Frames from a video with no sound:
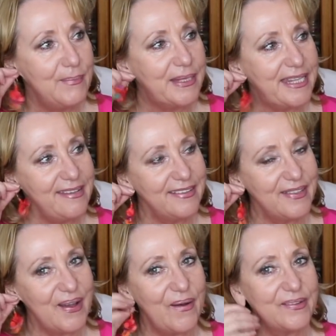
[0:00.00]
But these
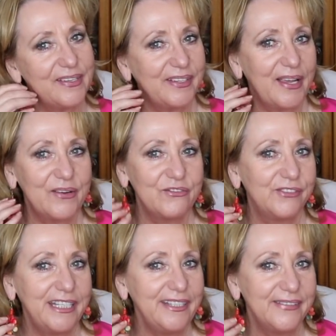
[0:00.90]
are those. They're like
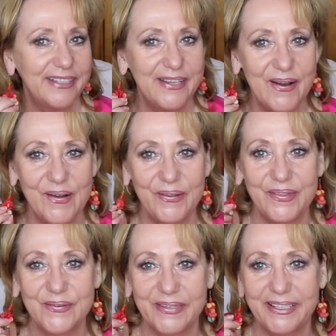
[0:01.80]
really, really
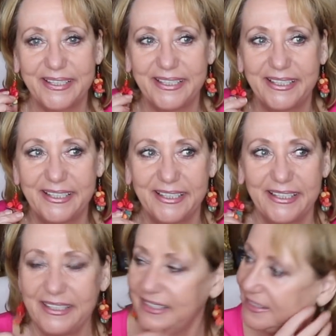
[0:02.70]
old. They're really,
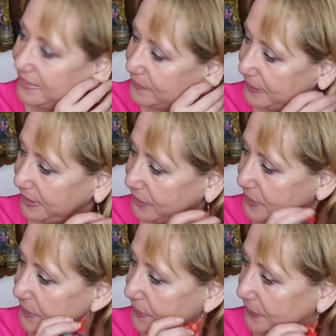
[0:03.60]
they're really
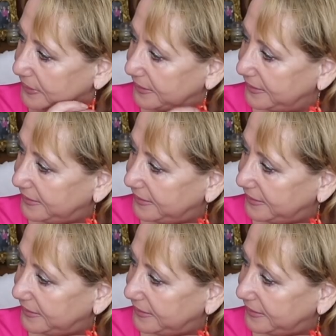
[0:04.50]
cool.